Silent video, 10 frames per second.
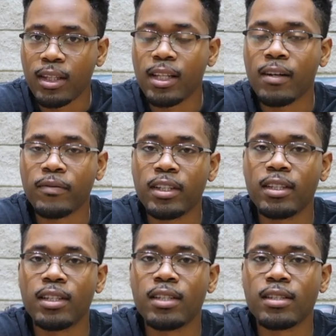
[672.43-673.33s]
left
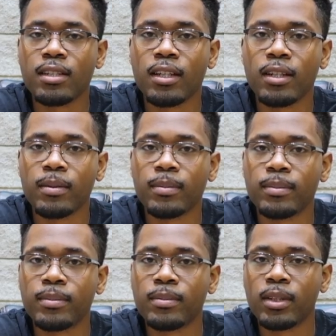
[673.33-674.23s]
in this
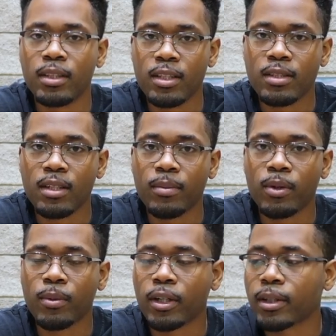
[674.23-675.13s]

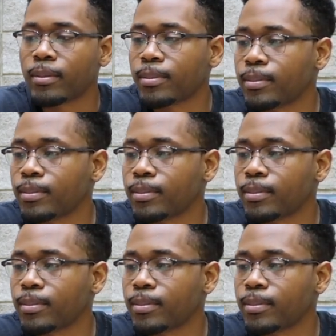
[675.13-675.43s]
bull market.